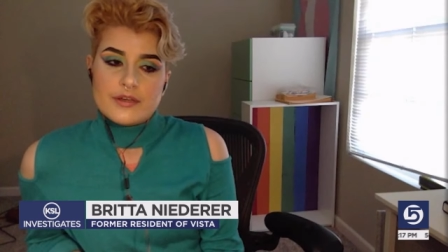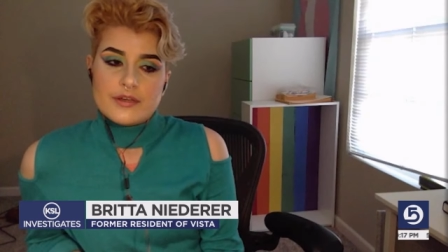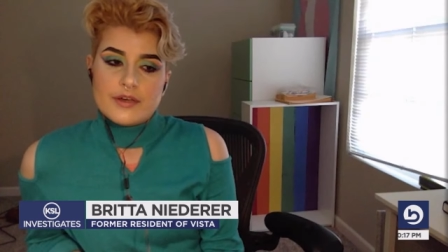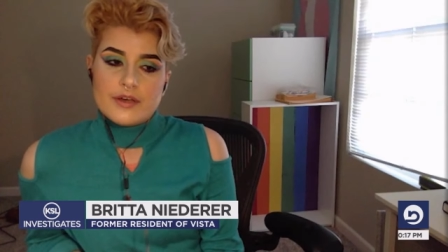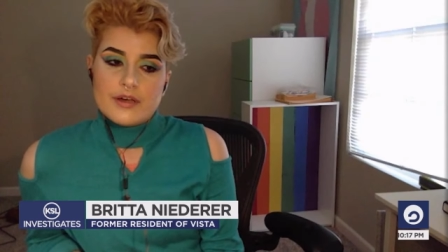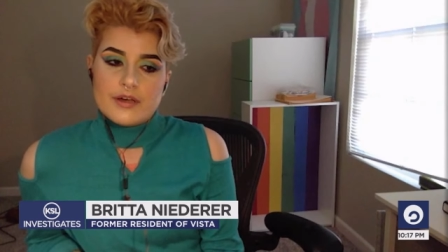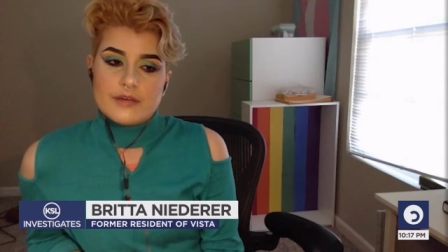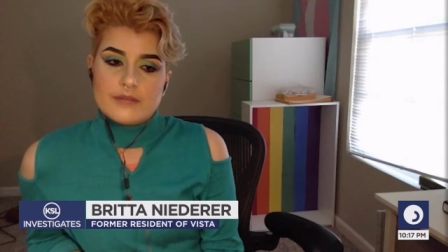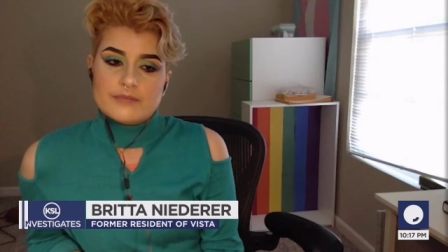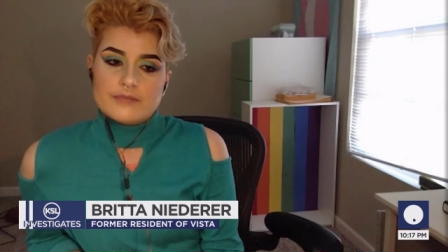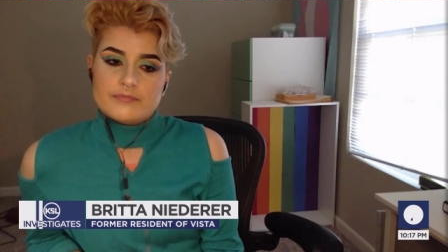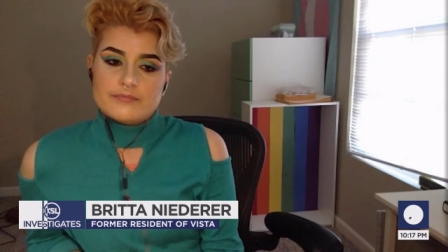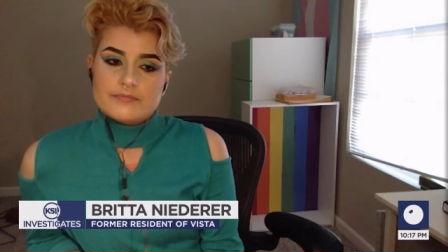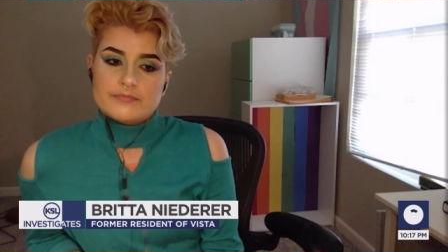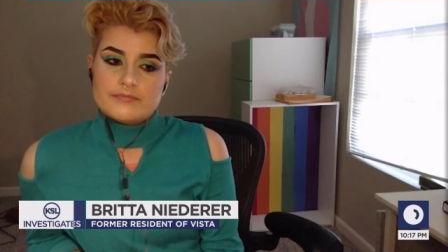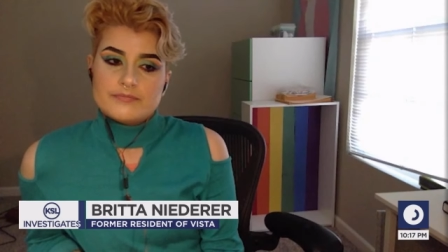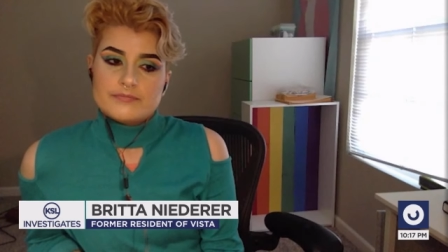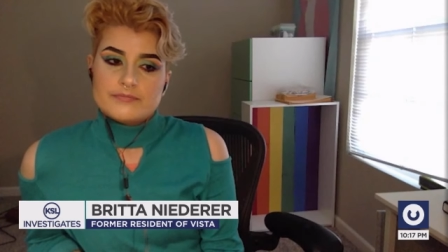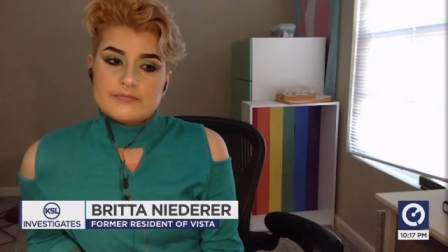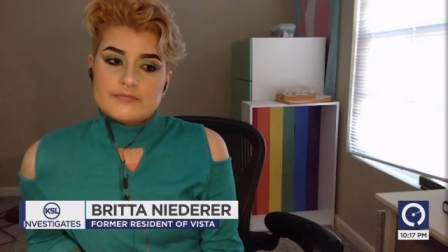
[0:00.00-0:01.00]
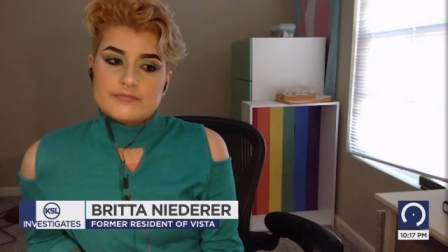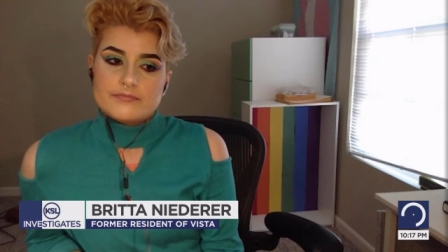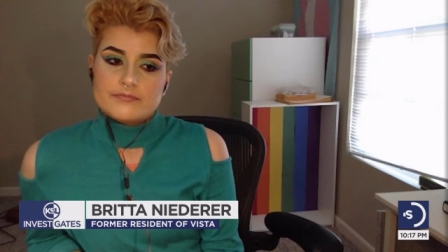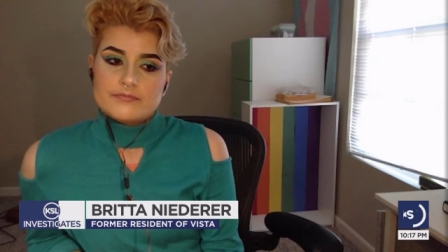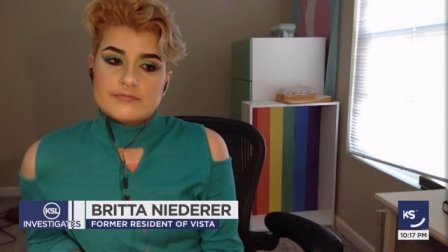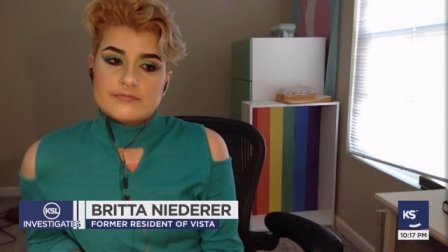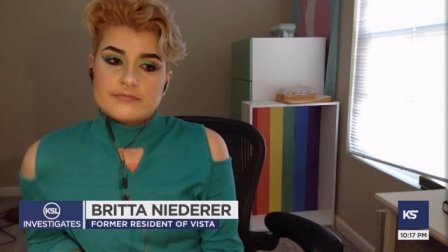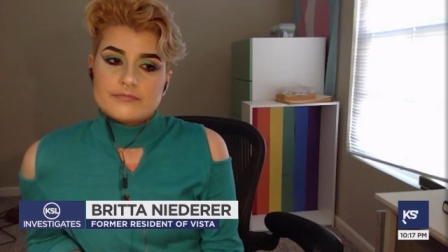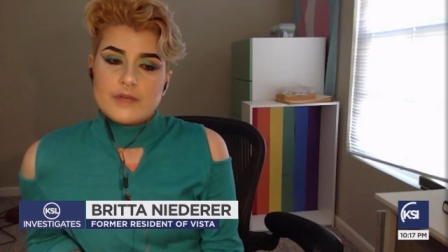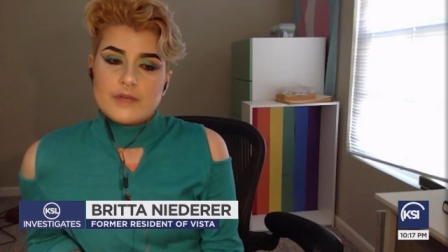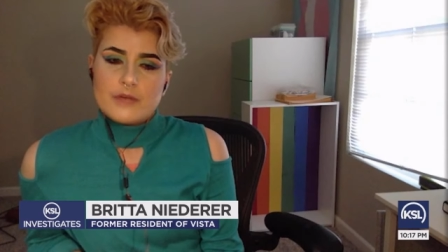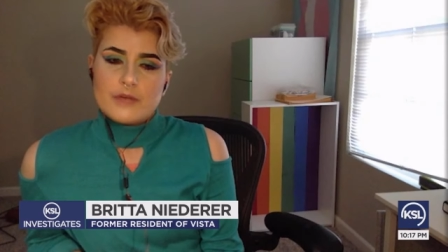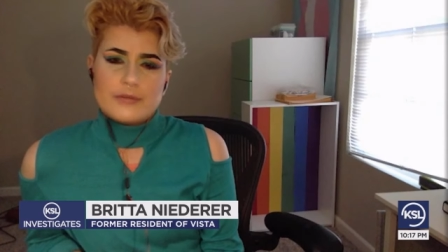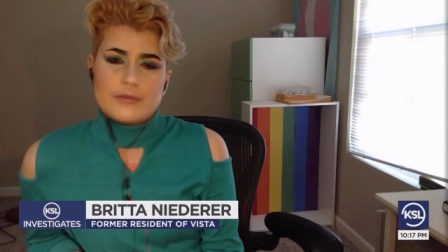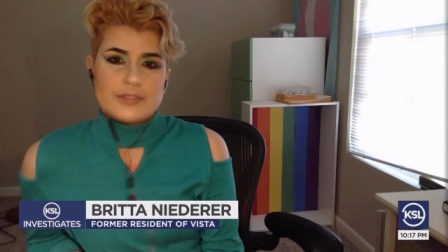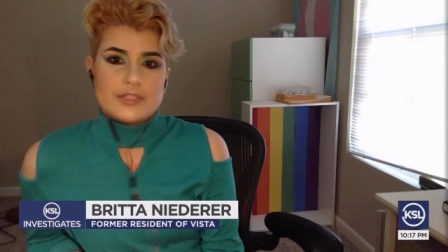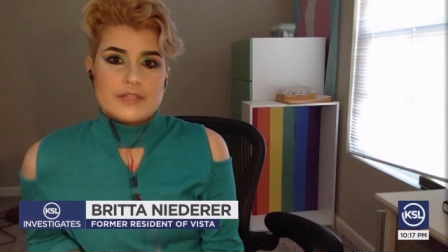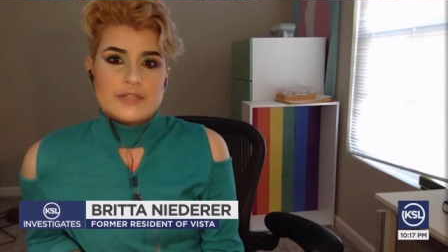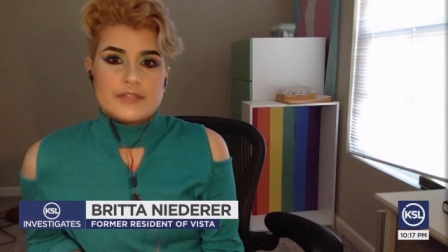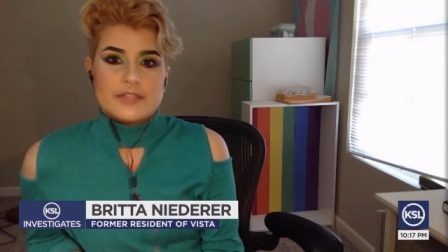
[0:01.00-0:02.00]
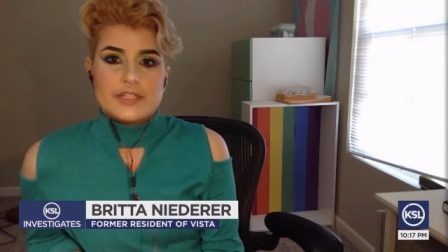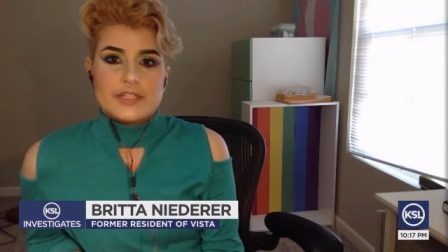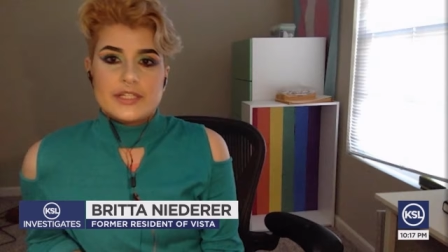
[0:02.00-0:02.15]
um, almost every